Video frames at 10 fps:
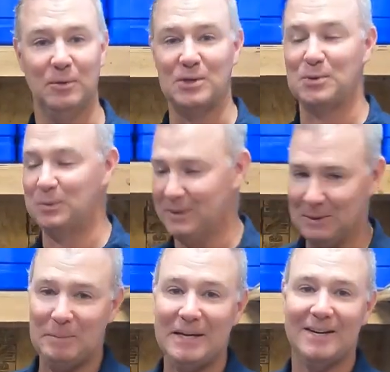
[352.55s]
which
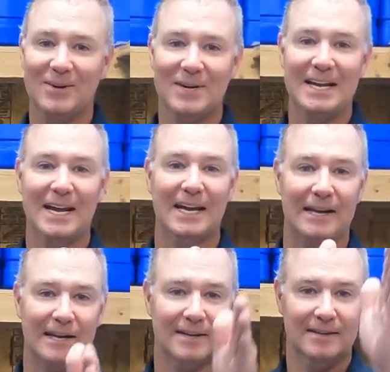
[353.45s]
will be here
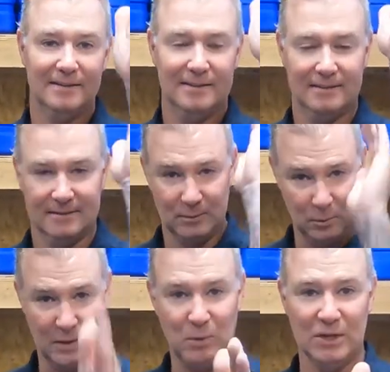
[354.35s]
today.
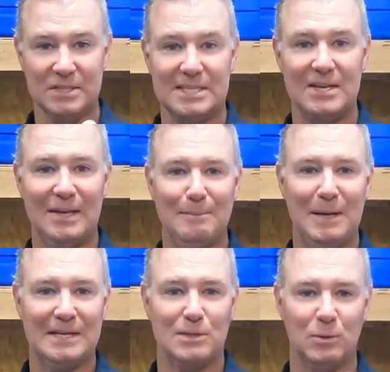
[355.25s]
We will see them
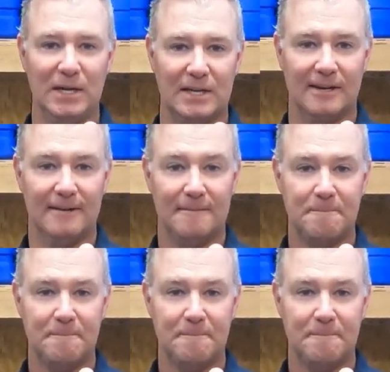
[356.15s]
next week.